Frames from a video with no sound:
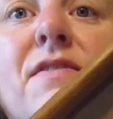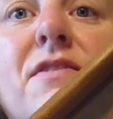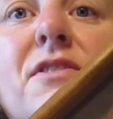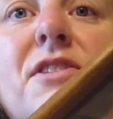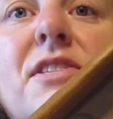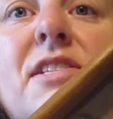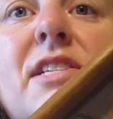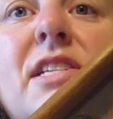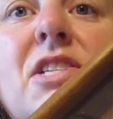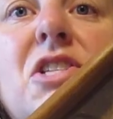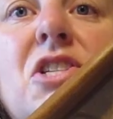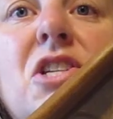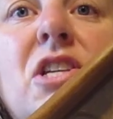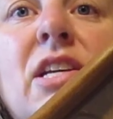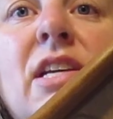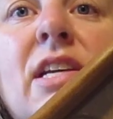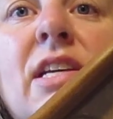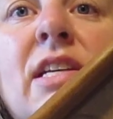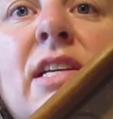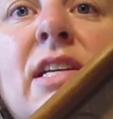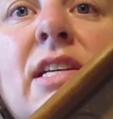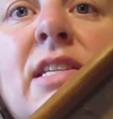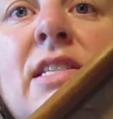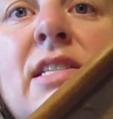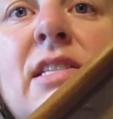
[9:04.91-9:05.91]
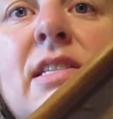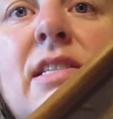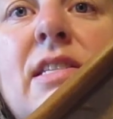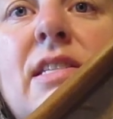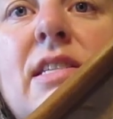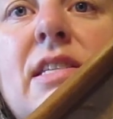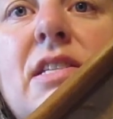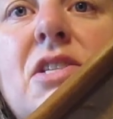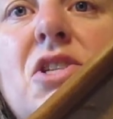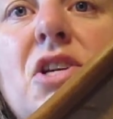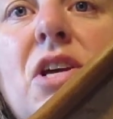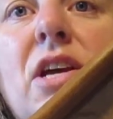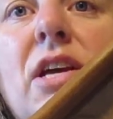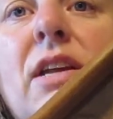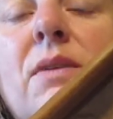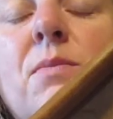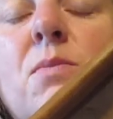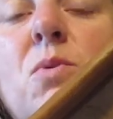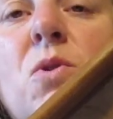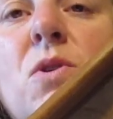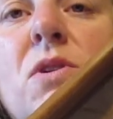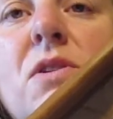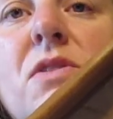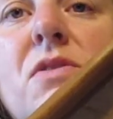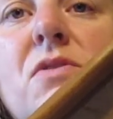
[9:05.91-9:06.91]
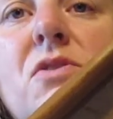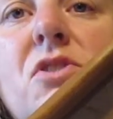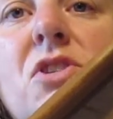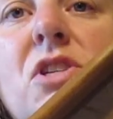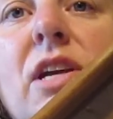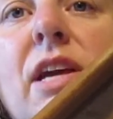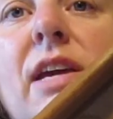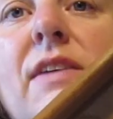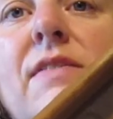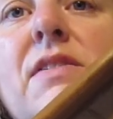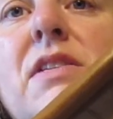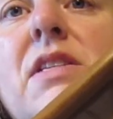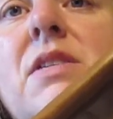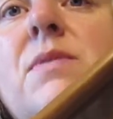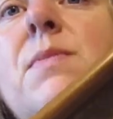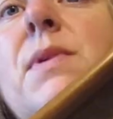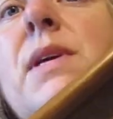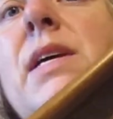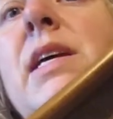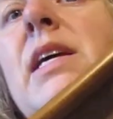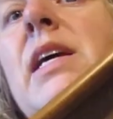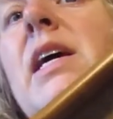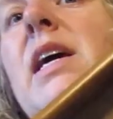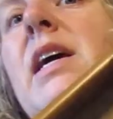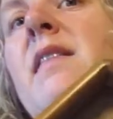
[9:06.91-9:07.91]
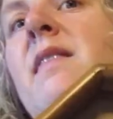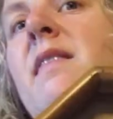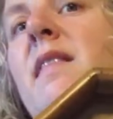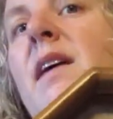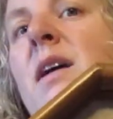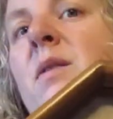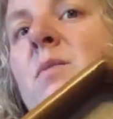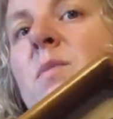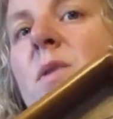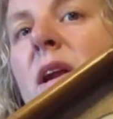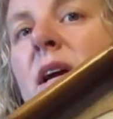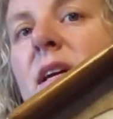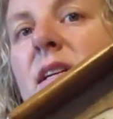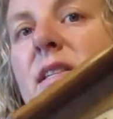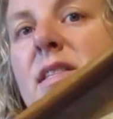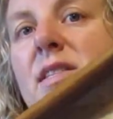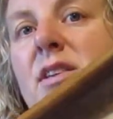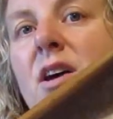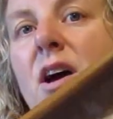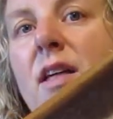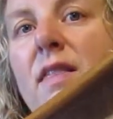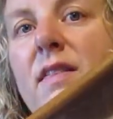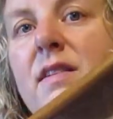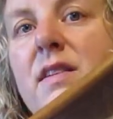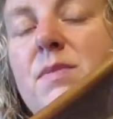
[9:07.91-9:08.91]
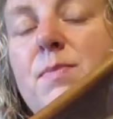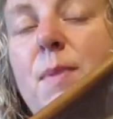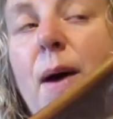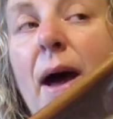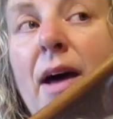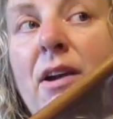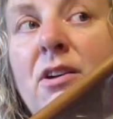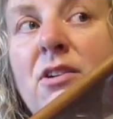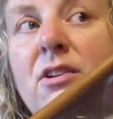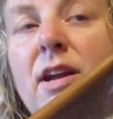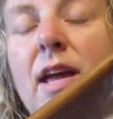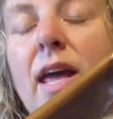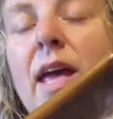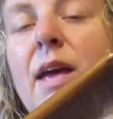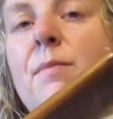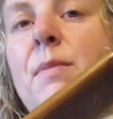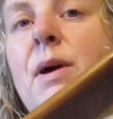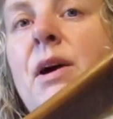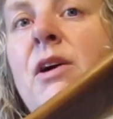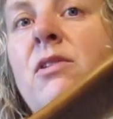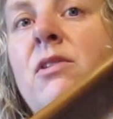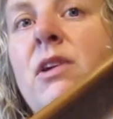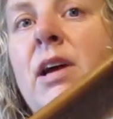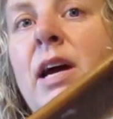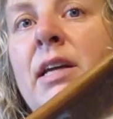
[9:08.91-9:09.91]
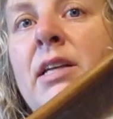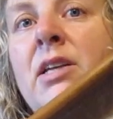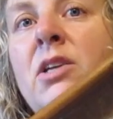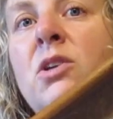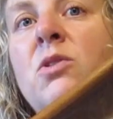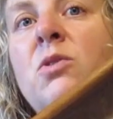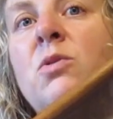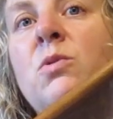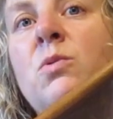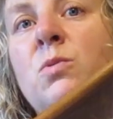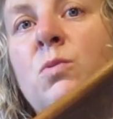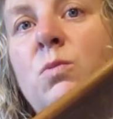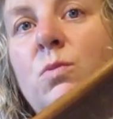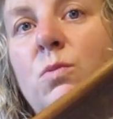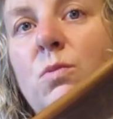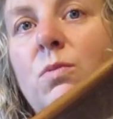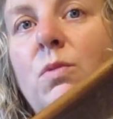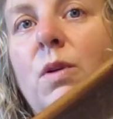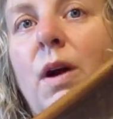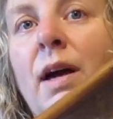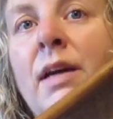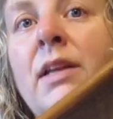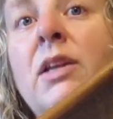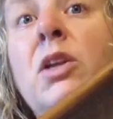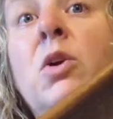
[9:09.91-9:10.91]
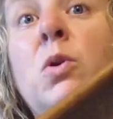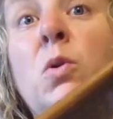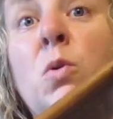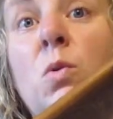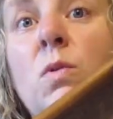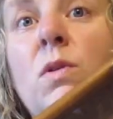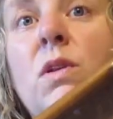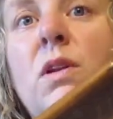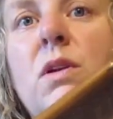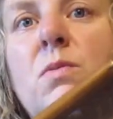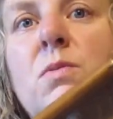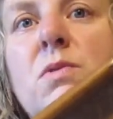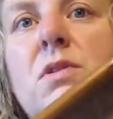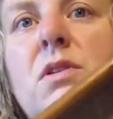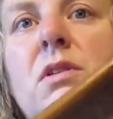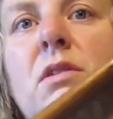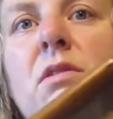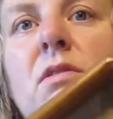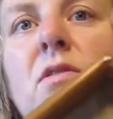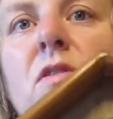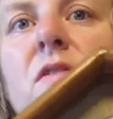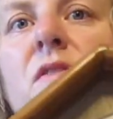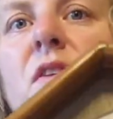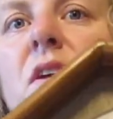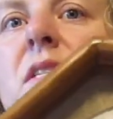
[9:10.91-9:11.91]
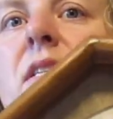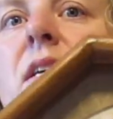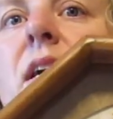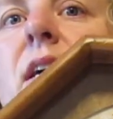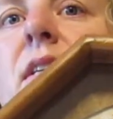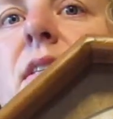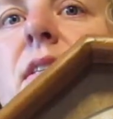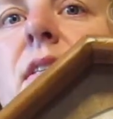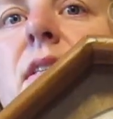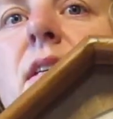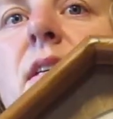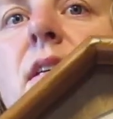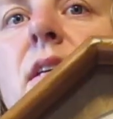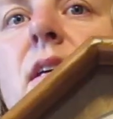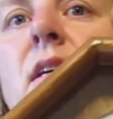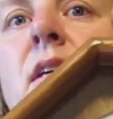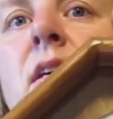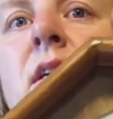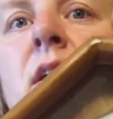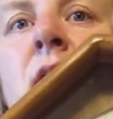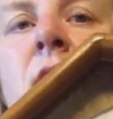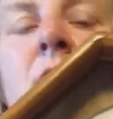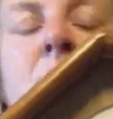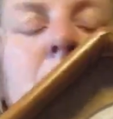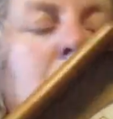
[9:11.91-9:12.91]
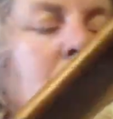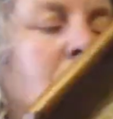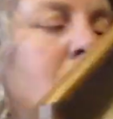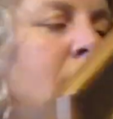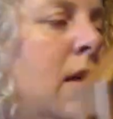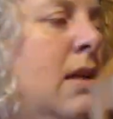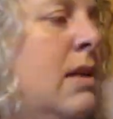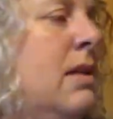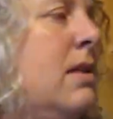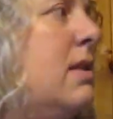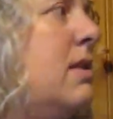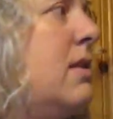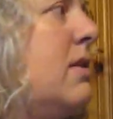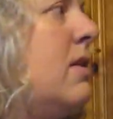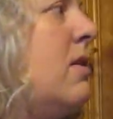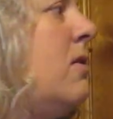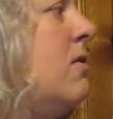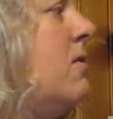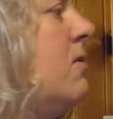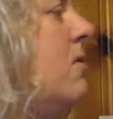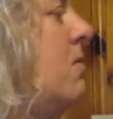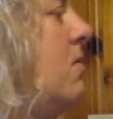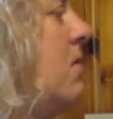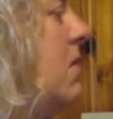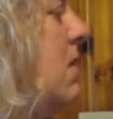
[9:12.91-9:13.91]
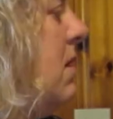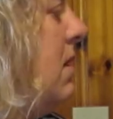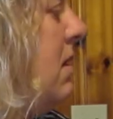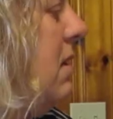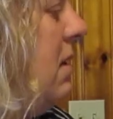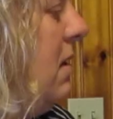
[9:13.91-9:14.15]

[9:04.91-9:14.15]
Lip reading: for stitching and isn't stitching anymore, so she gave it to me. And then when I saw this pattern came out, I knew that it was going to look fantastic, and so